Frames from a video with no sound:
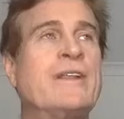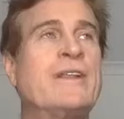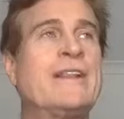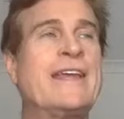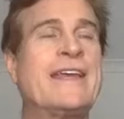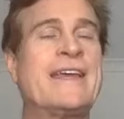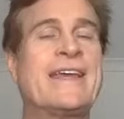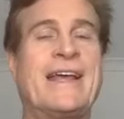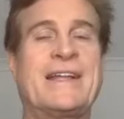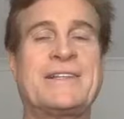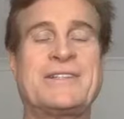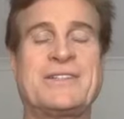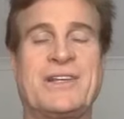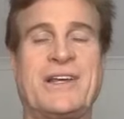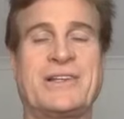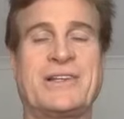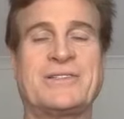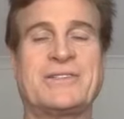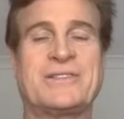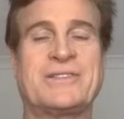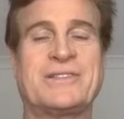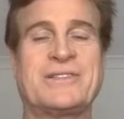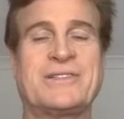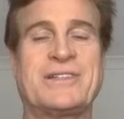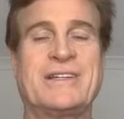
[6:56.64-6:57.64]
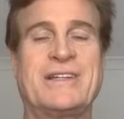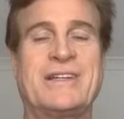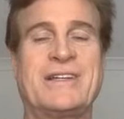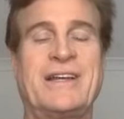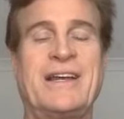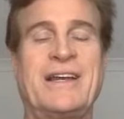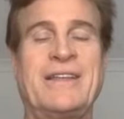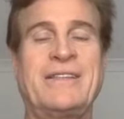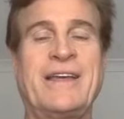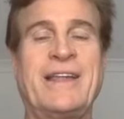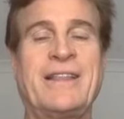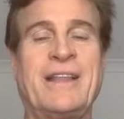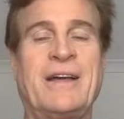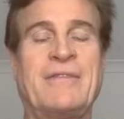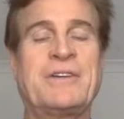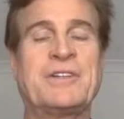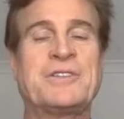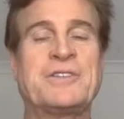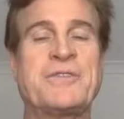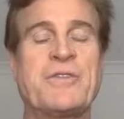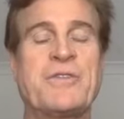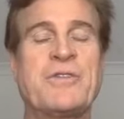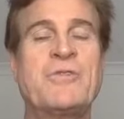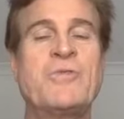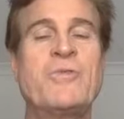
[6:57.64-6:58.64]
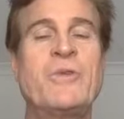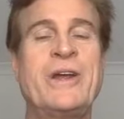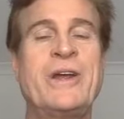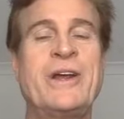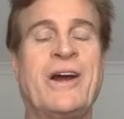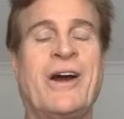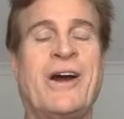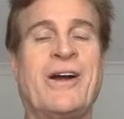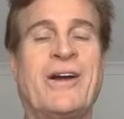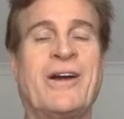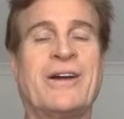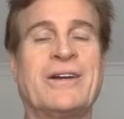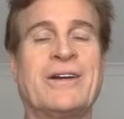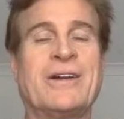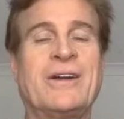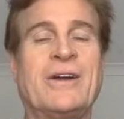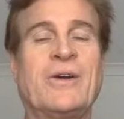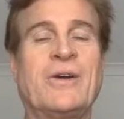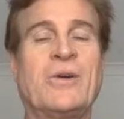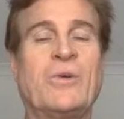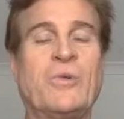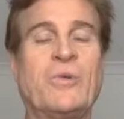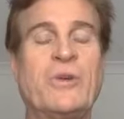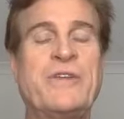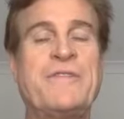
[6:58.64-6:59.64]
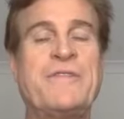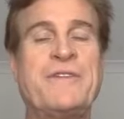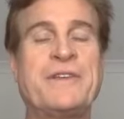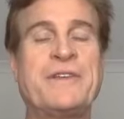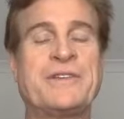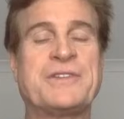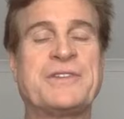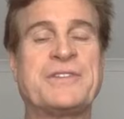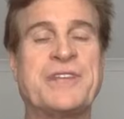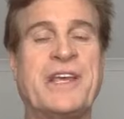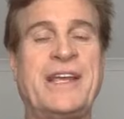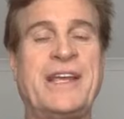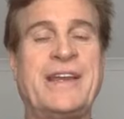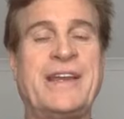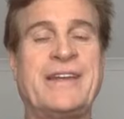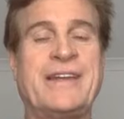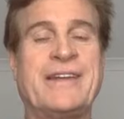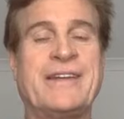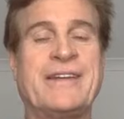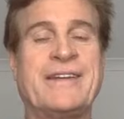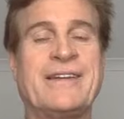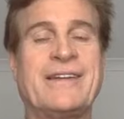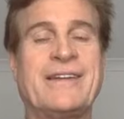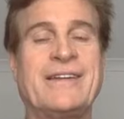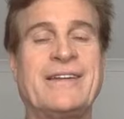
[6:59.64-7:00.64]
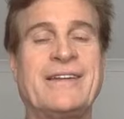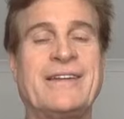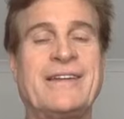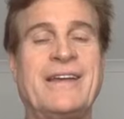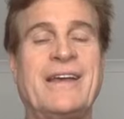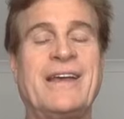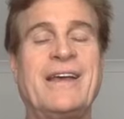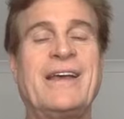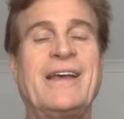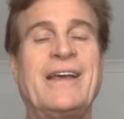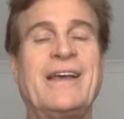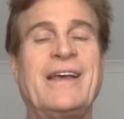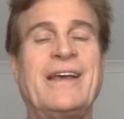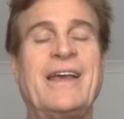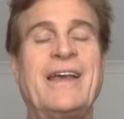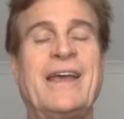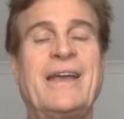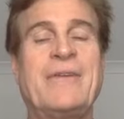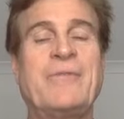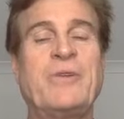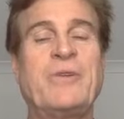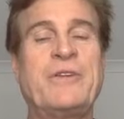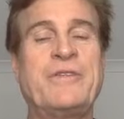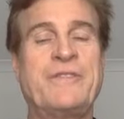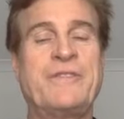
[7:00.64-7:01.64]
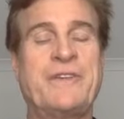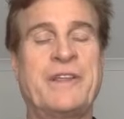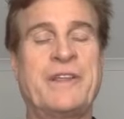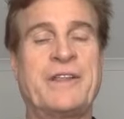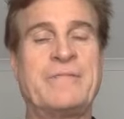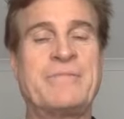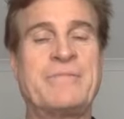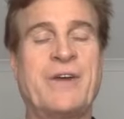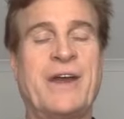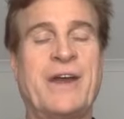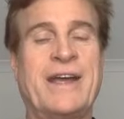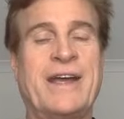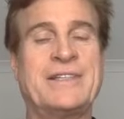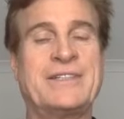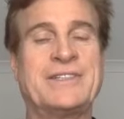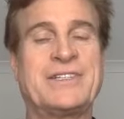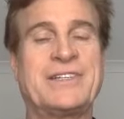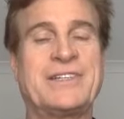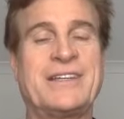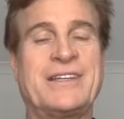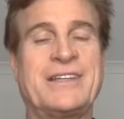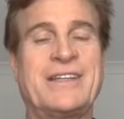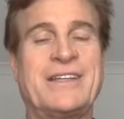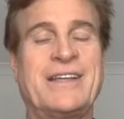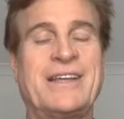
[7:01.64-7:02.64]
gets us and they love us for who we are, we feel seen and we feel embraced.